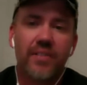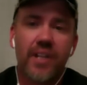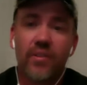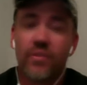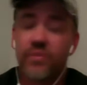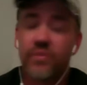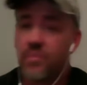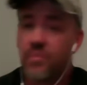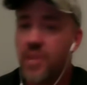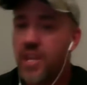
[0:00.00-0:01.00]
I know, for
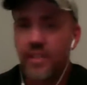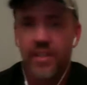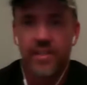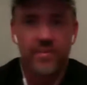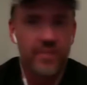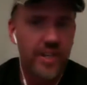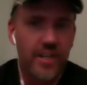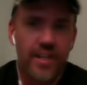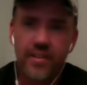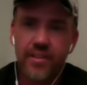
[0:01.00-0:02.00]
me, and
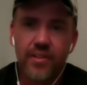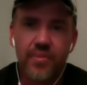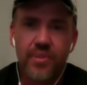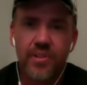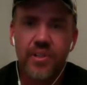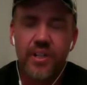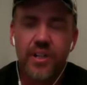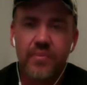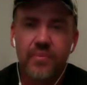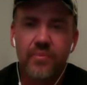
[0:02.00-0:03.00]
Eddie, I'm sure you
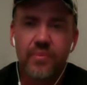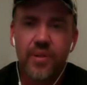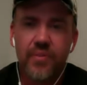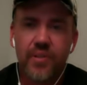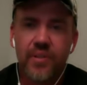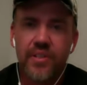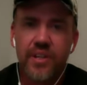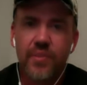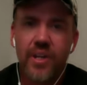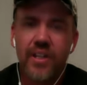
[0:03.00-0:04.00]
kind of probably felt the
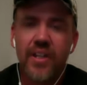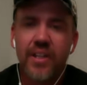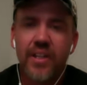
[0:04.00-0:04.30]
same way.